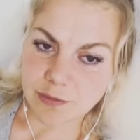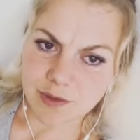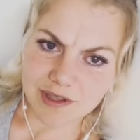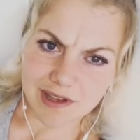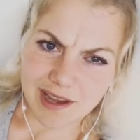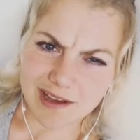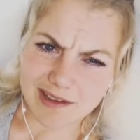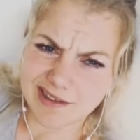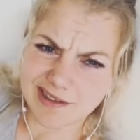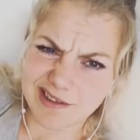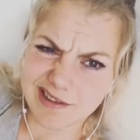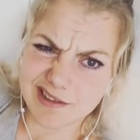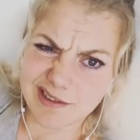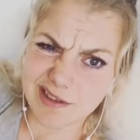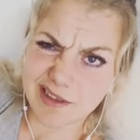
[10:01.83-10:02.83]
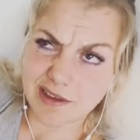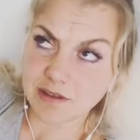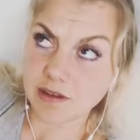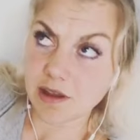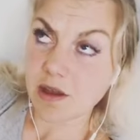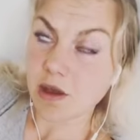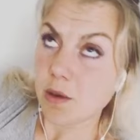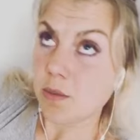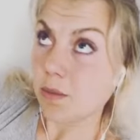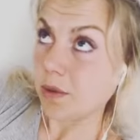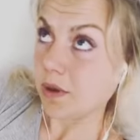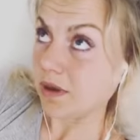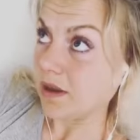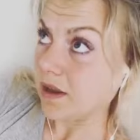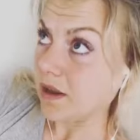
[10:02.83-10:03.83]
Well, I still see things,
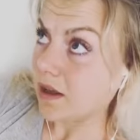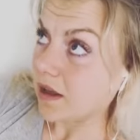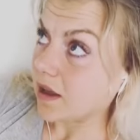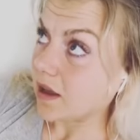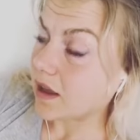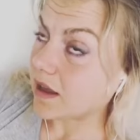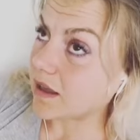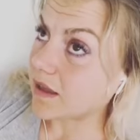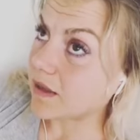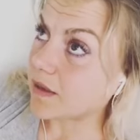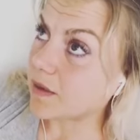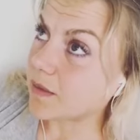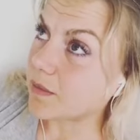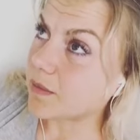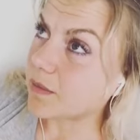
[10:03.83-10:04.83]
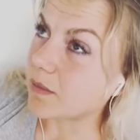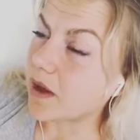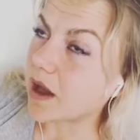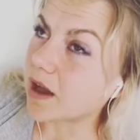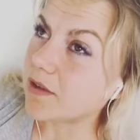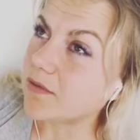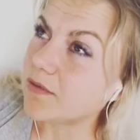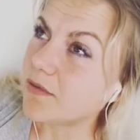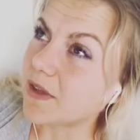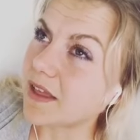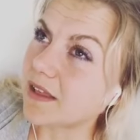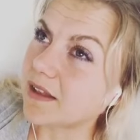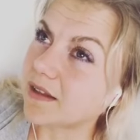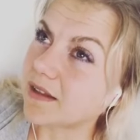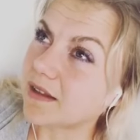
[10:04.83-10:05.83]
but I
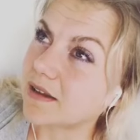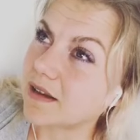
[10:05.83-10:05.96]
felt,